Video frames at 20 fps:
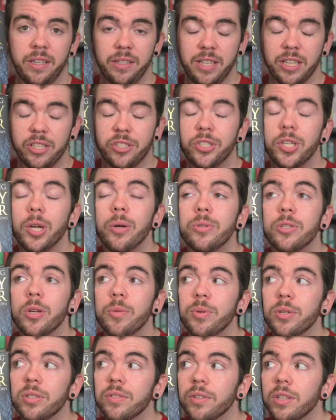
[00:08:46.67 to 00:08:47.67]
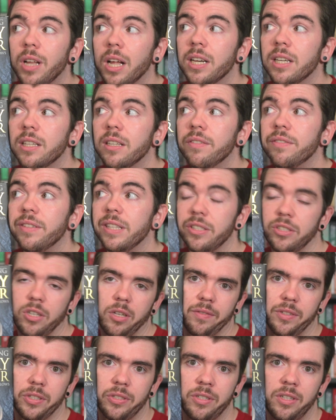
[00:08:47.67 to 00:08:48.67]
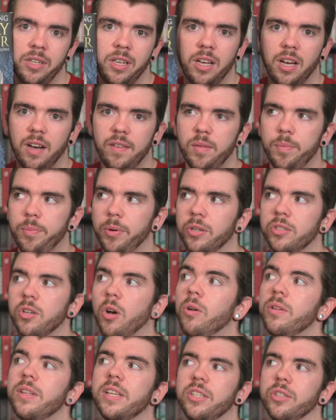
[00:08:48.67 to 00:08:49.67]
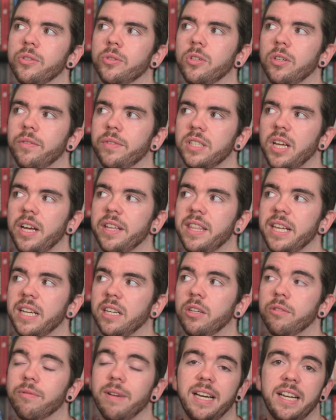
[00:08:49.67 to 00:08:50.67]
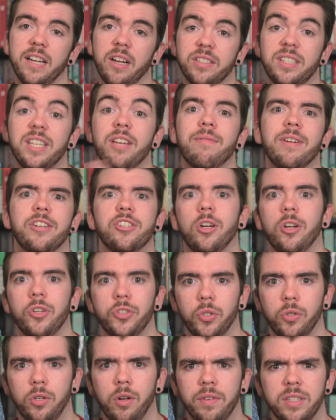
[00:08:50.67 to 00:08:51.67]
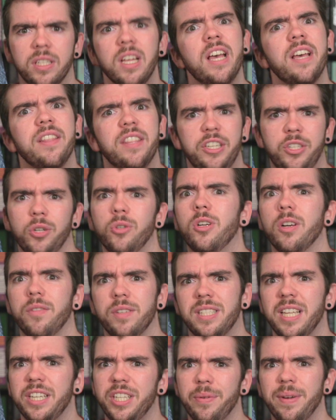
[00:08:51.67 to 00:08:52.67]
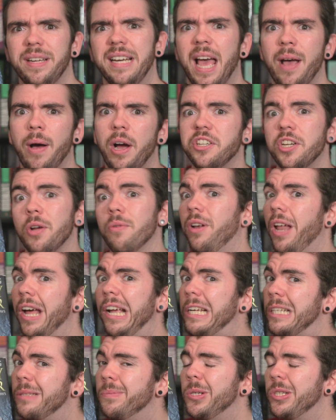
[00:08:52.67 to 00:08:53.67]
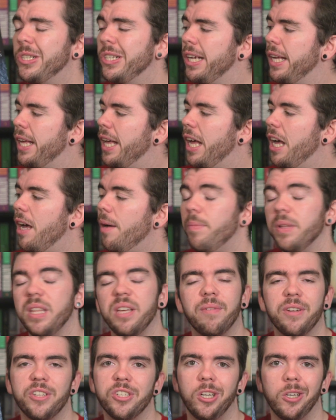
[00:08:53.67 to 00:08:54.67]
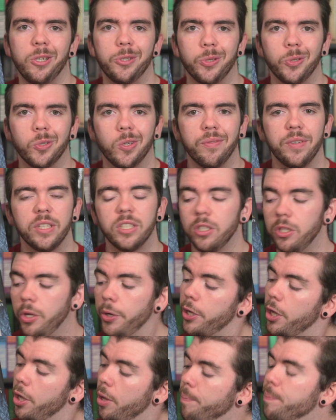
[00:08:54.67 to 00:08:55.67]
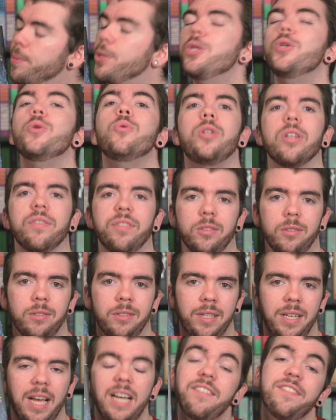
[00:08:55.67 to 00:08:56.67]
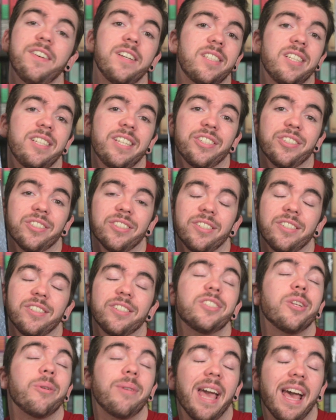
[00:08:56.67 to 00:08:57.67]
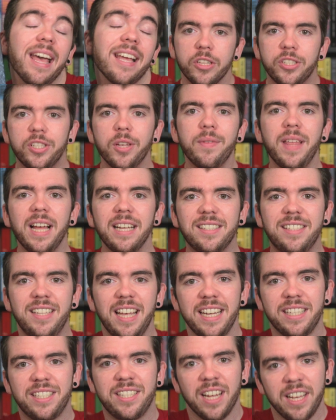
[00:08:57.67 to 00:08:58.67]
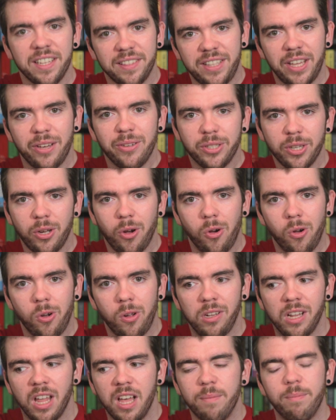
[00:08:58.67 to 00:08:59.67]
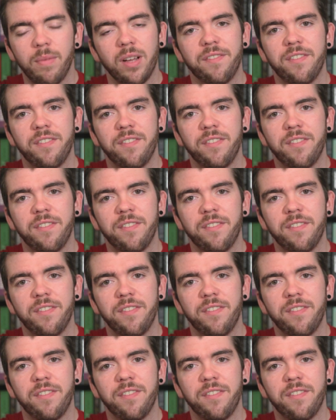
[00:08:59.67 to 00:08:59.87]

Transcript: They're so beautiful. I love these covers of the books. All the adult covers I think look really nice. The original adult covers. The adult covers they're doing now I don't like as much, but the original adult covers look beautiful. And first editions, so yay. So that's it. Those are all my